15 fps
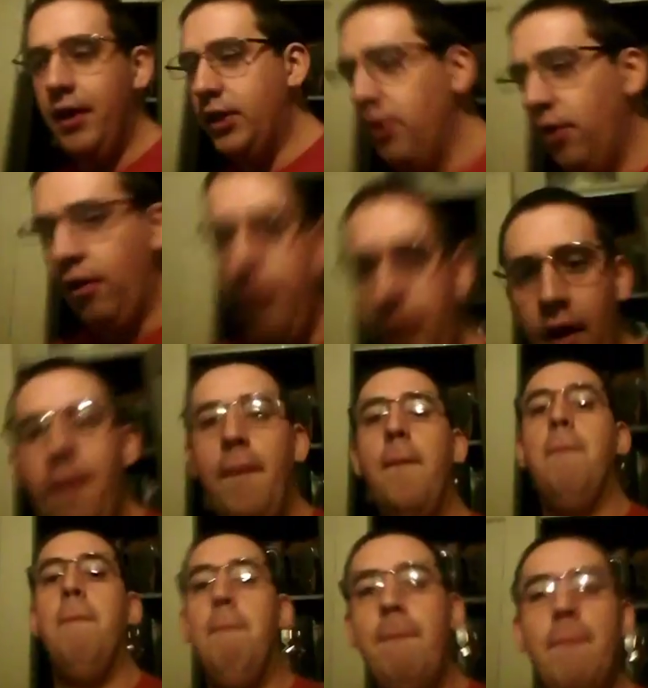like you heard the...
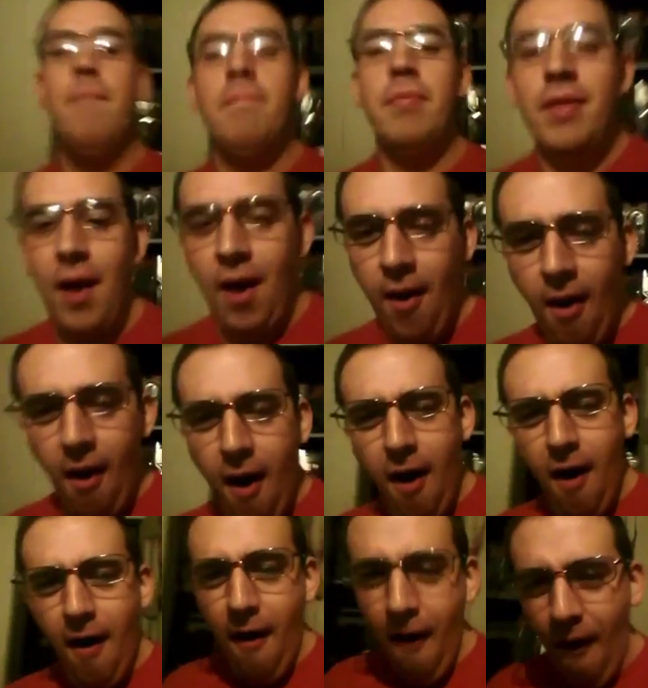
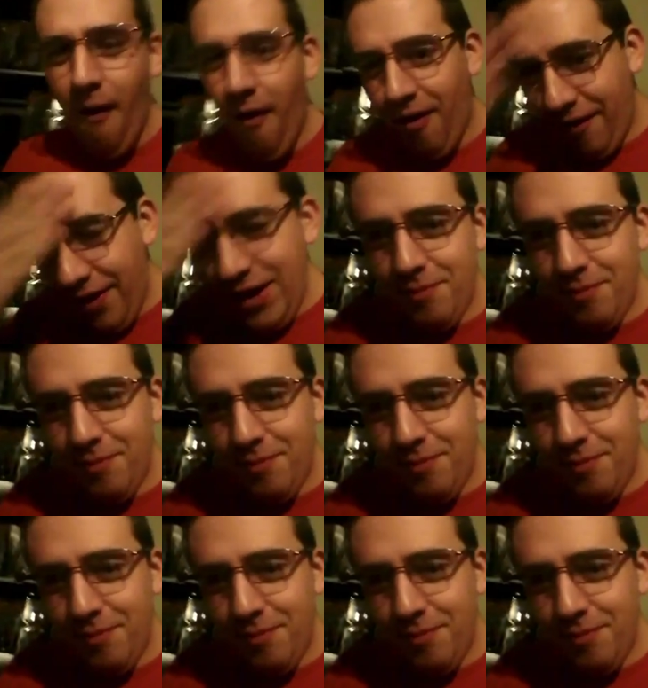Oh!